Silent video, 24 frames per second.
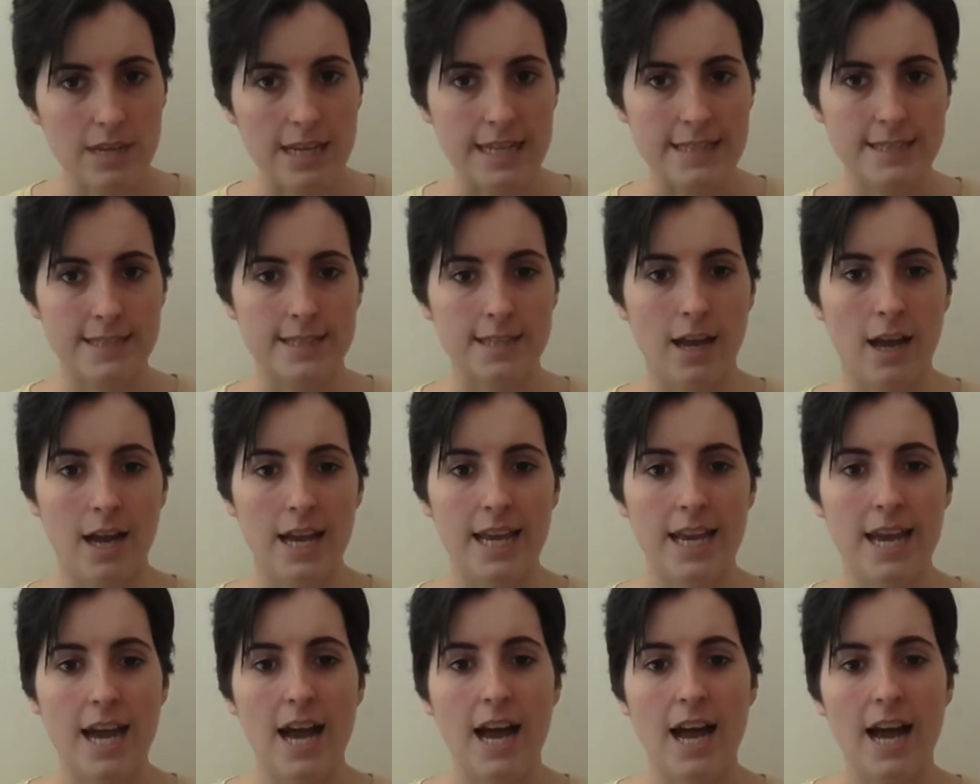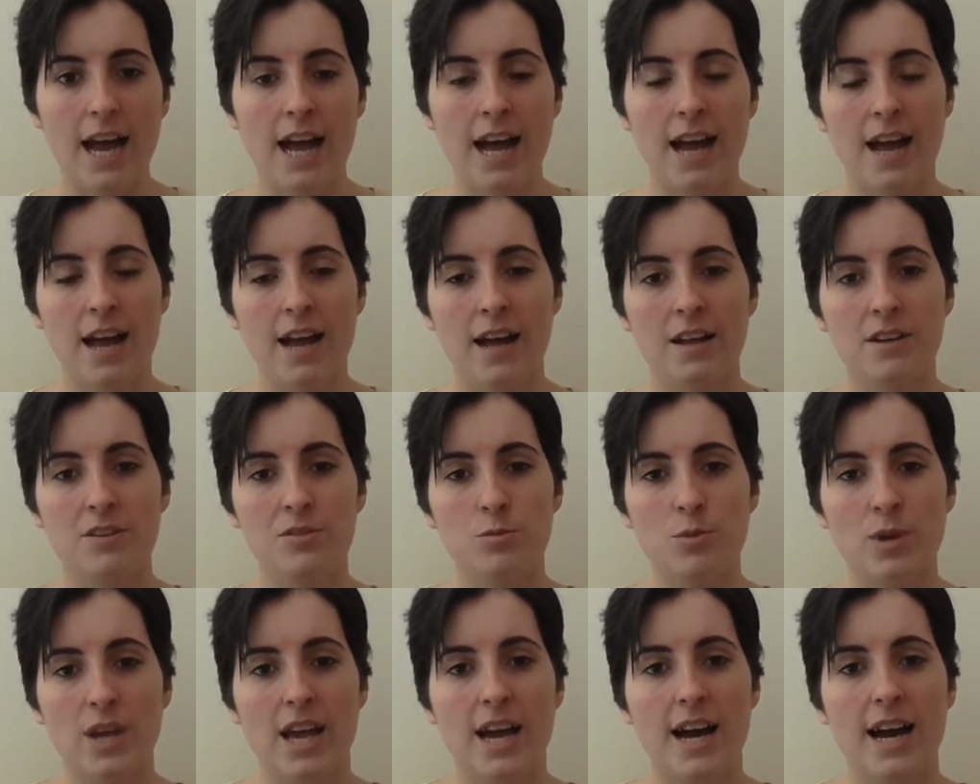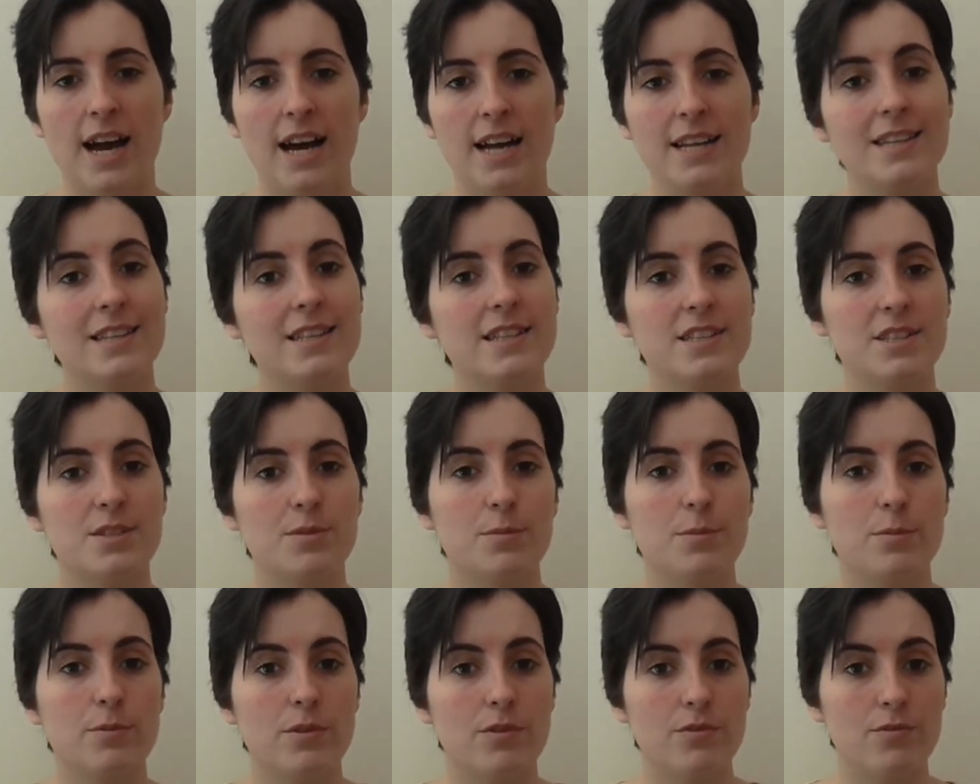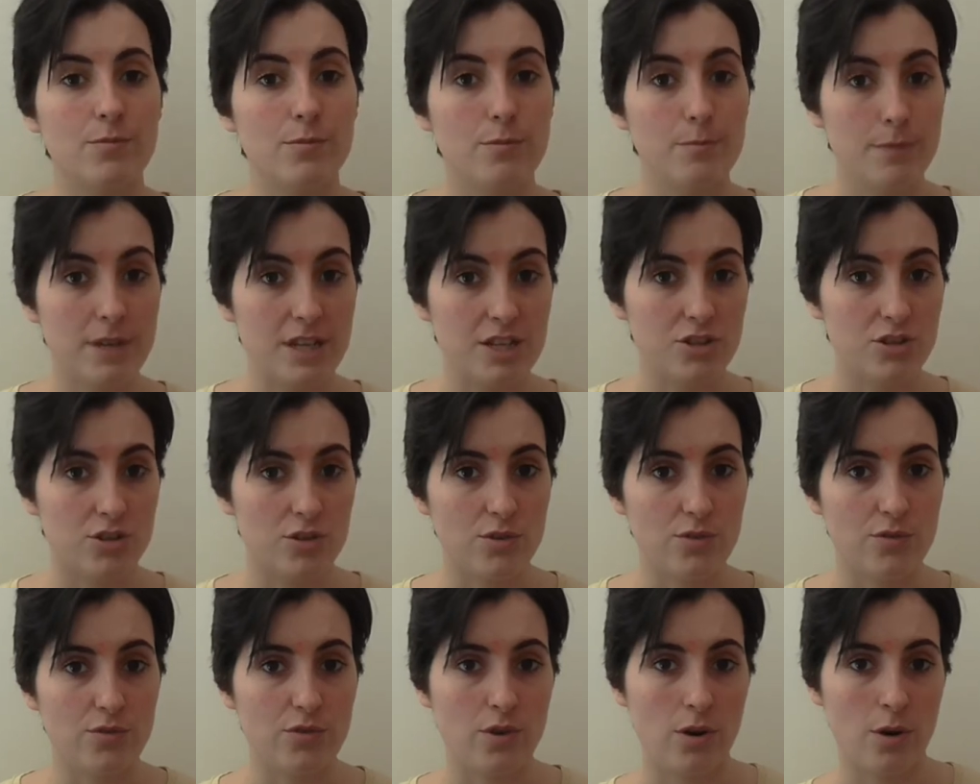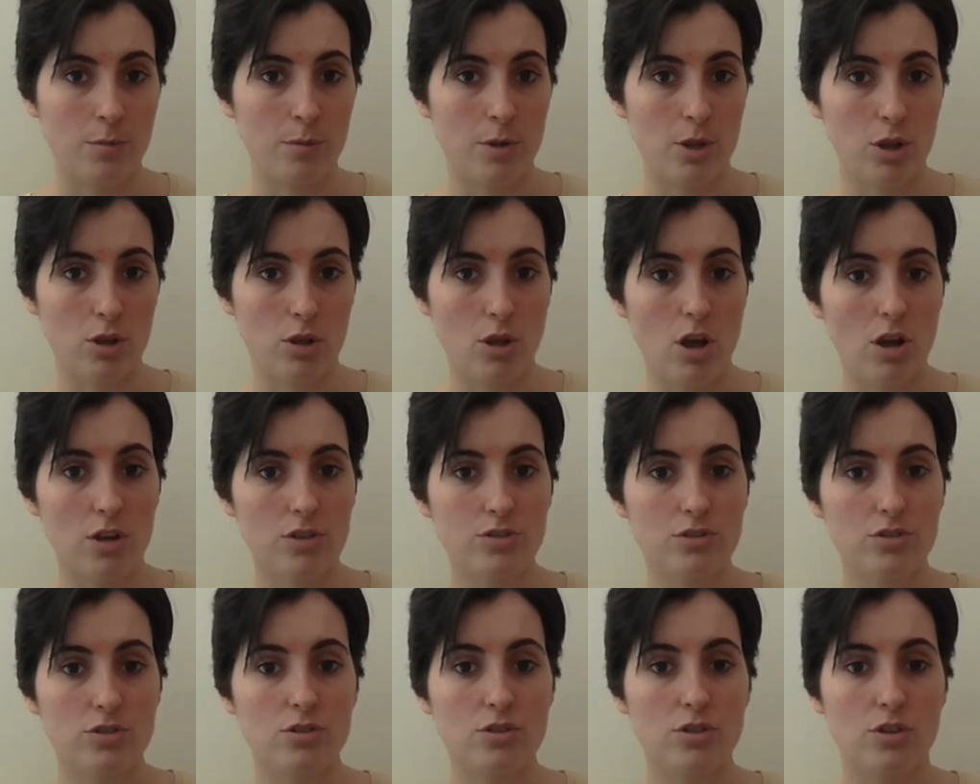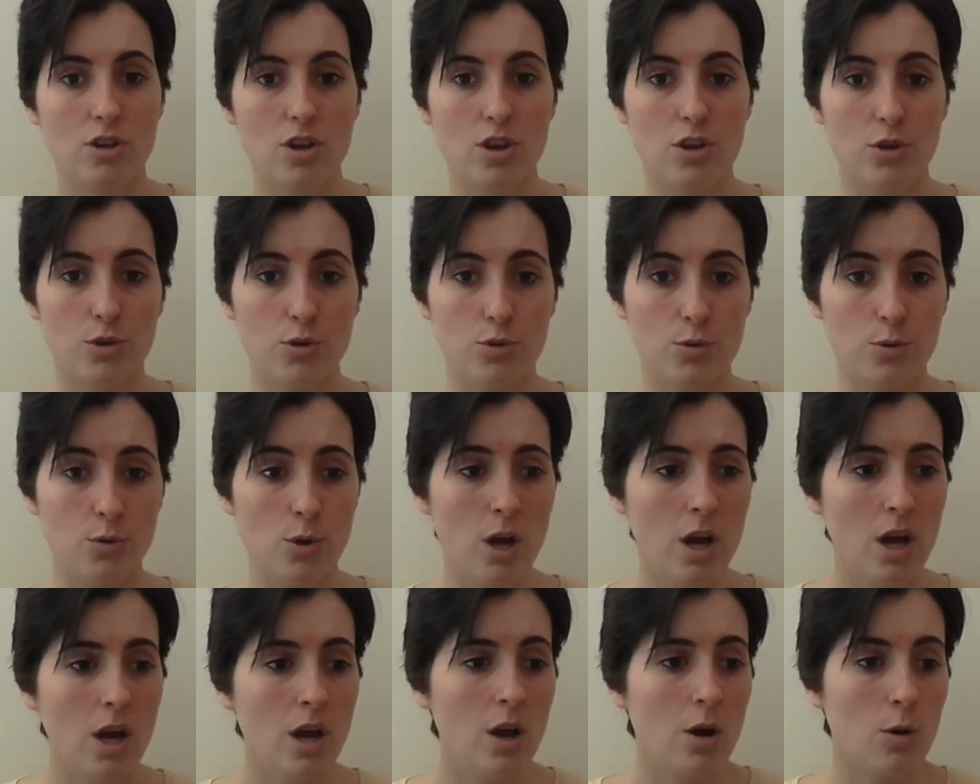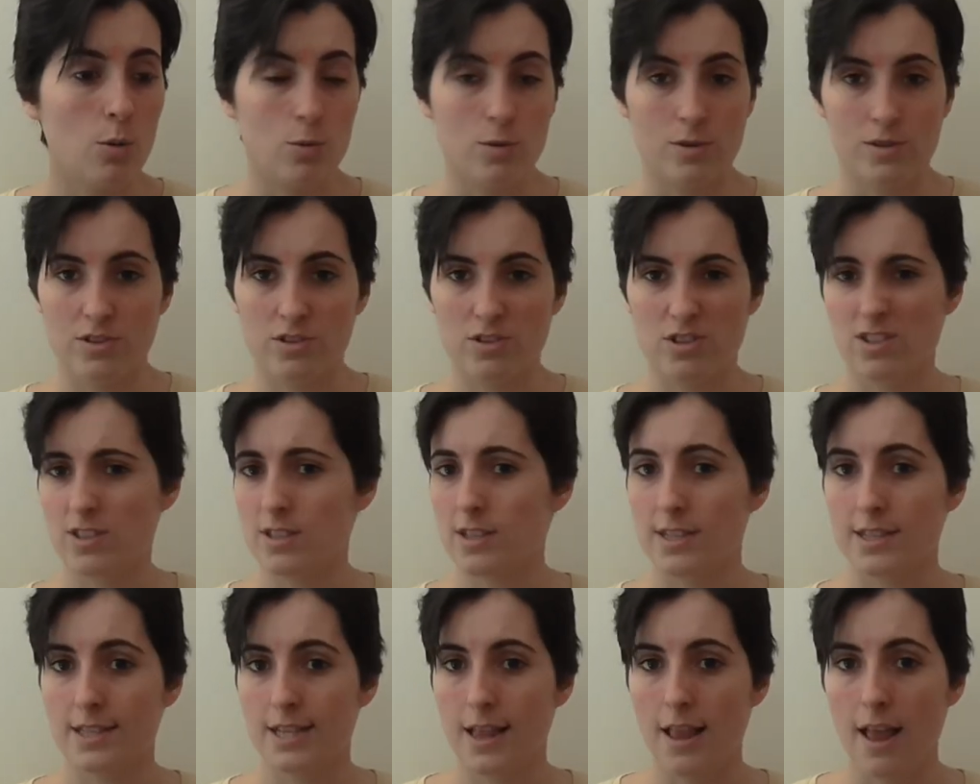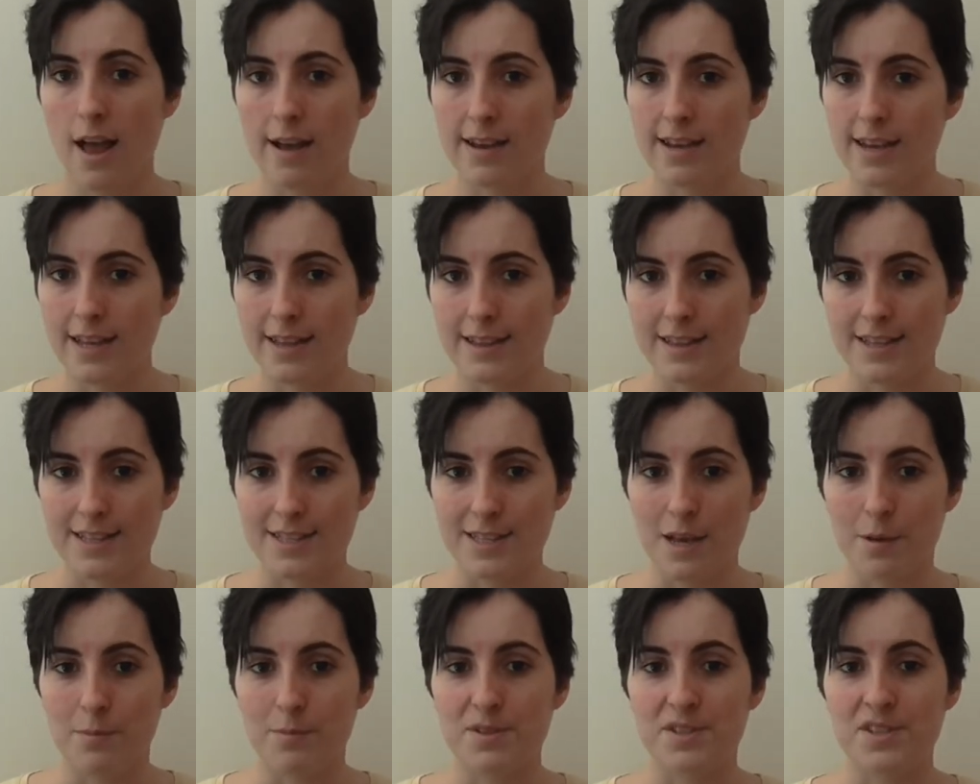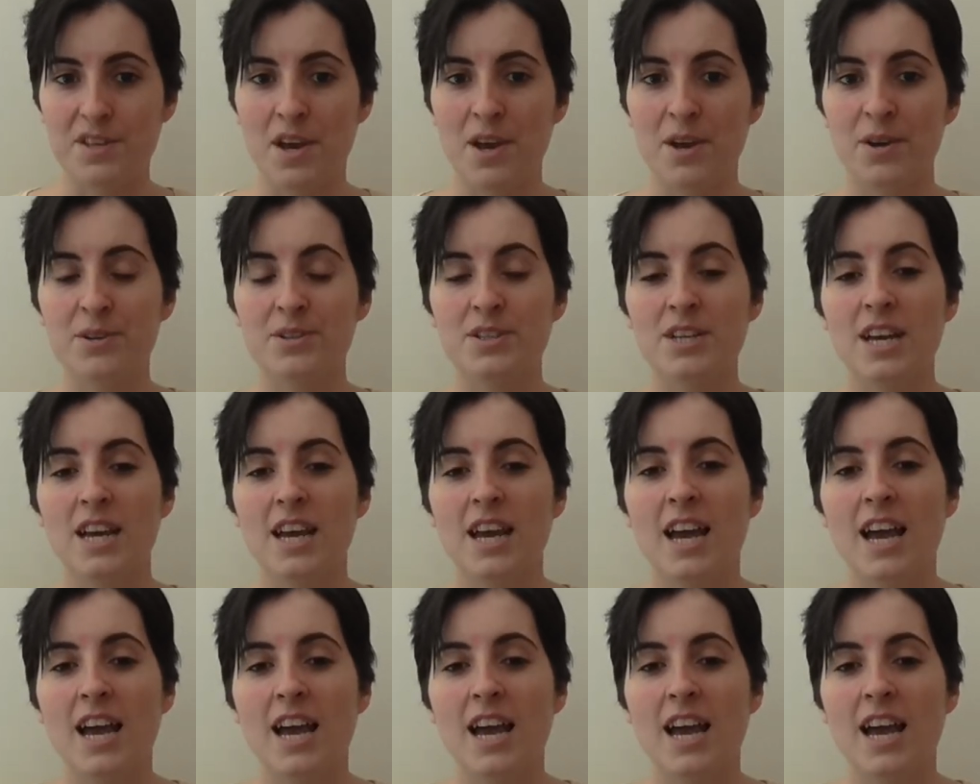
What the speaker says: insight, and we had Elizabeth Mitchell from Lost, who was just a delight in this episode.